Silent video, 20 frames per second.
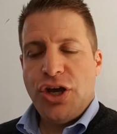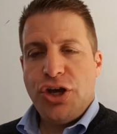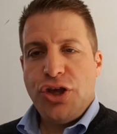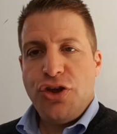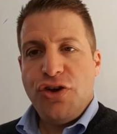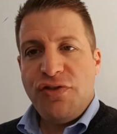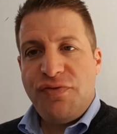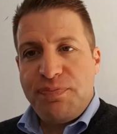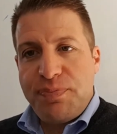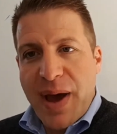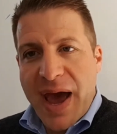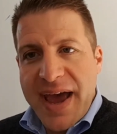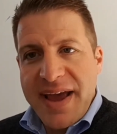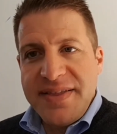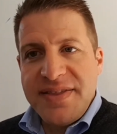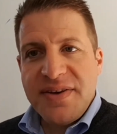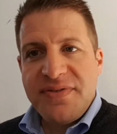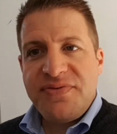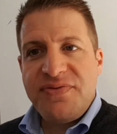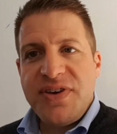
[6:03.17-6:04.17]
you've
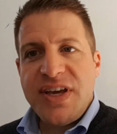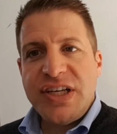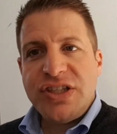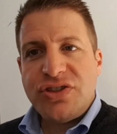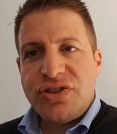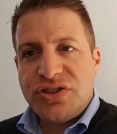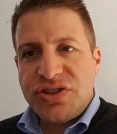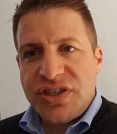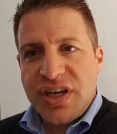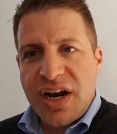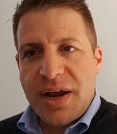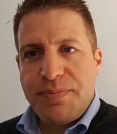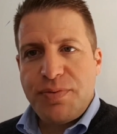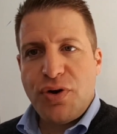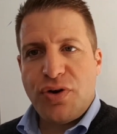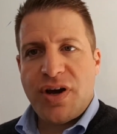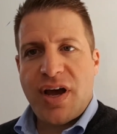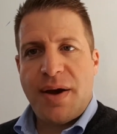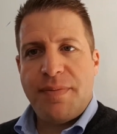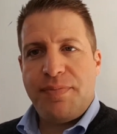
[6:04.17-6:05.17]
paid the fees to set up
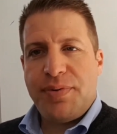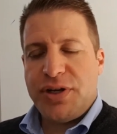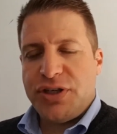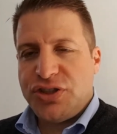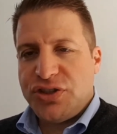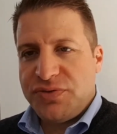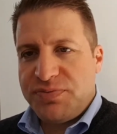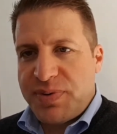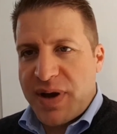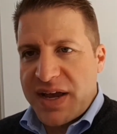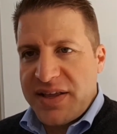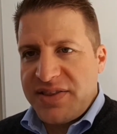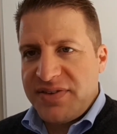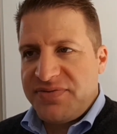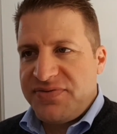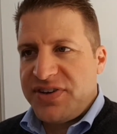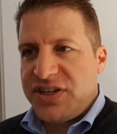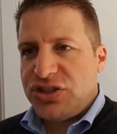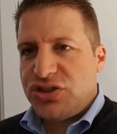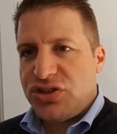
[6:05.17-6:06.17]
your companies. You've paid the
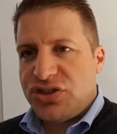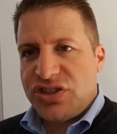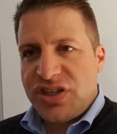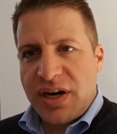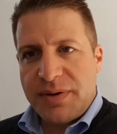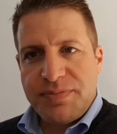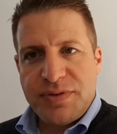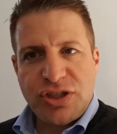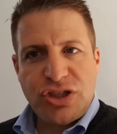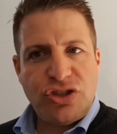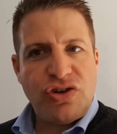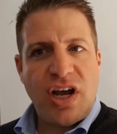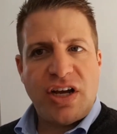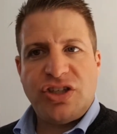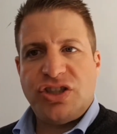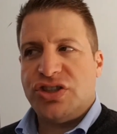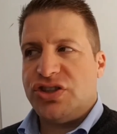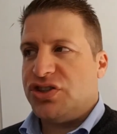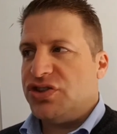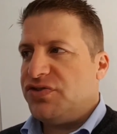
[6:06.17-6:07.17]
fees to set up the
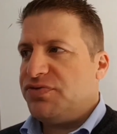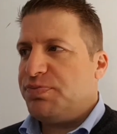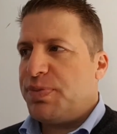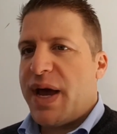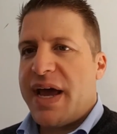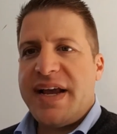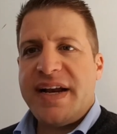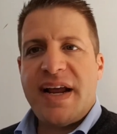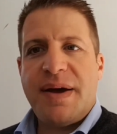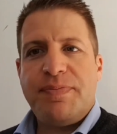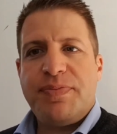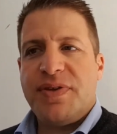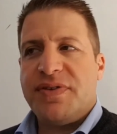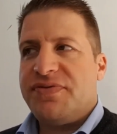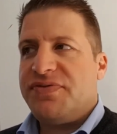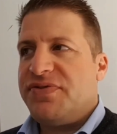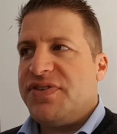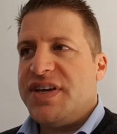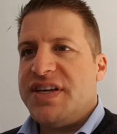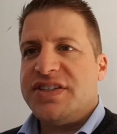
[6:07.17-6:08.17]
structures. You've paid up the
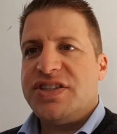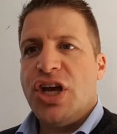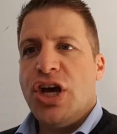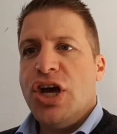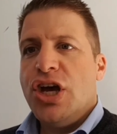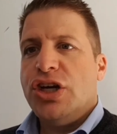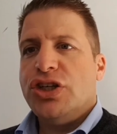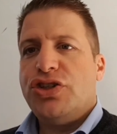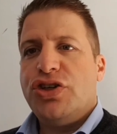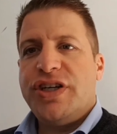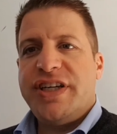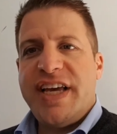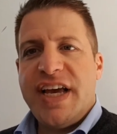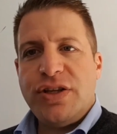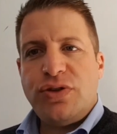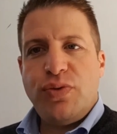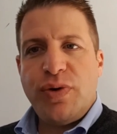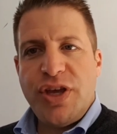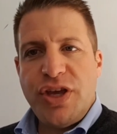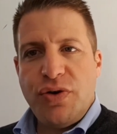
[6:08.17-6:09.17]
fees to
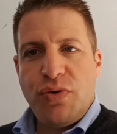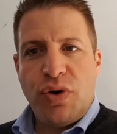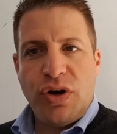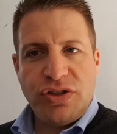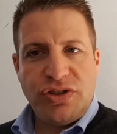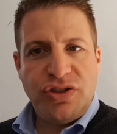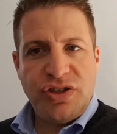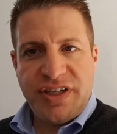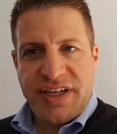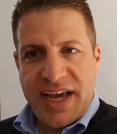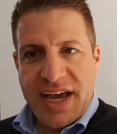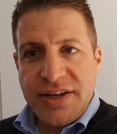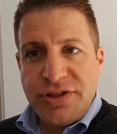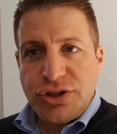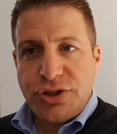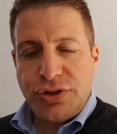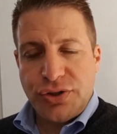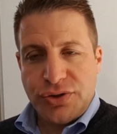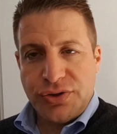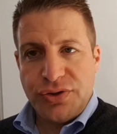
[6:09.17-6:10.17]
get where you want to
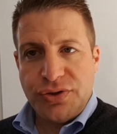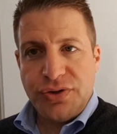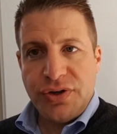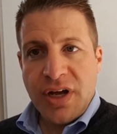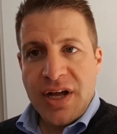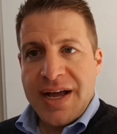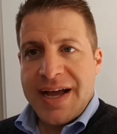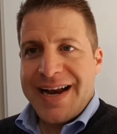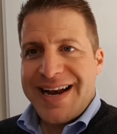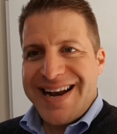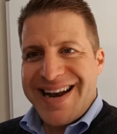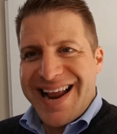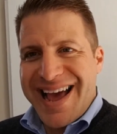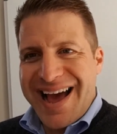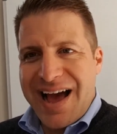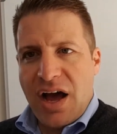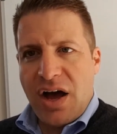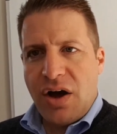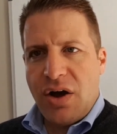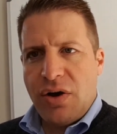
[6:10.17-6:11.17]
get to.
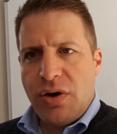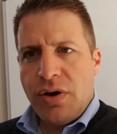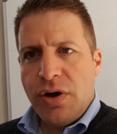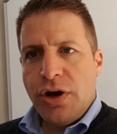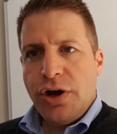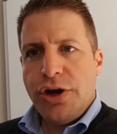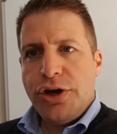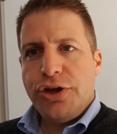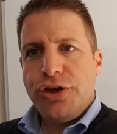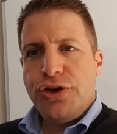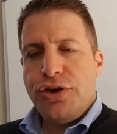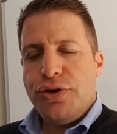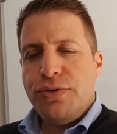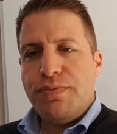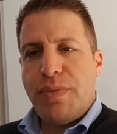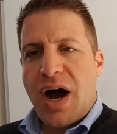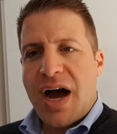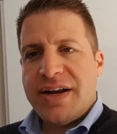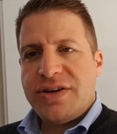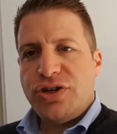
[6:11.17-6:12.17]
Now, you
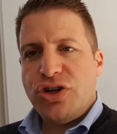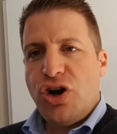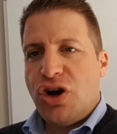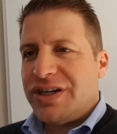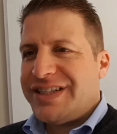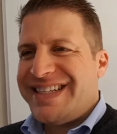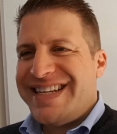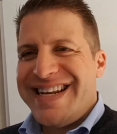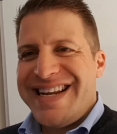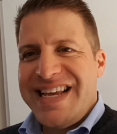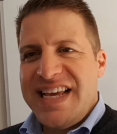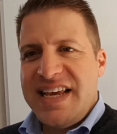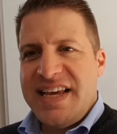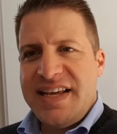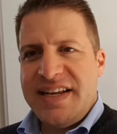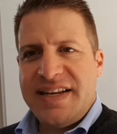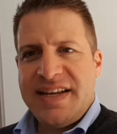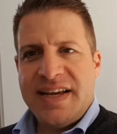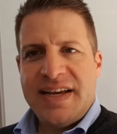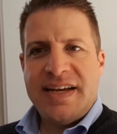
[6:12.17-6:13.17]
might not
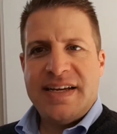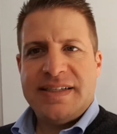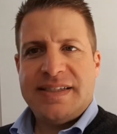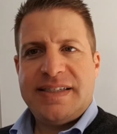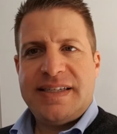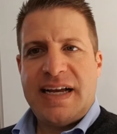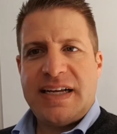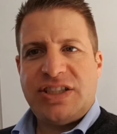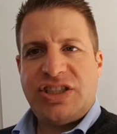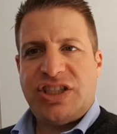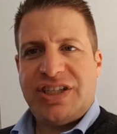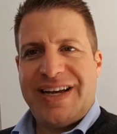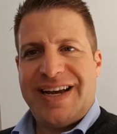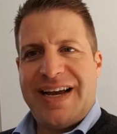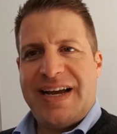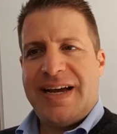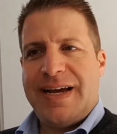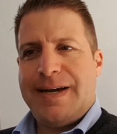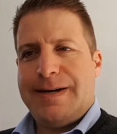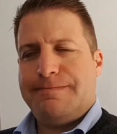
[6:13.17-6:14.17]
need such
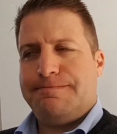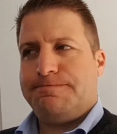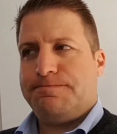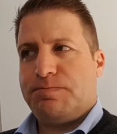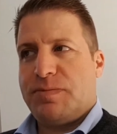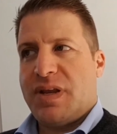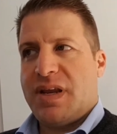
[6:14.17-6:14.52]
a